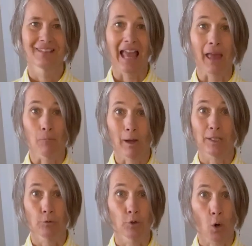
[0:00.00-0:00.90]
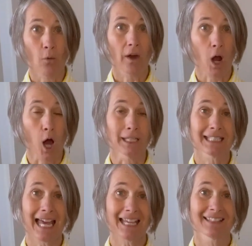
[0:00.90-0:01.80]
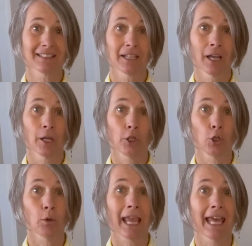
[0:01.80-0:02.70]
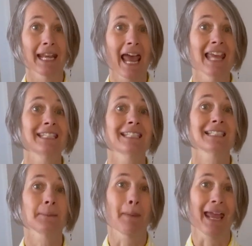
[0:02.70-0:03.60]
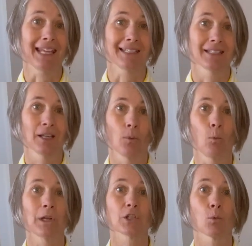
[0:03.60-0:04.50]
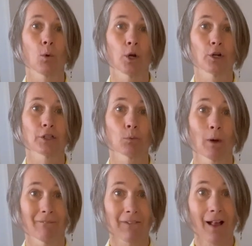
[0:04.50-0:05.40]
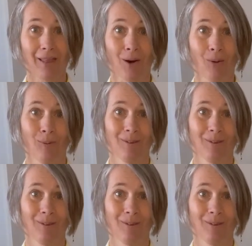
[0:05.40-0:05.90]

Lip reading: And when you know the context, you can anticipate which words will follow.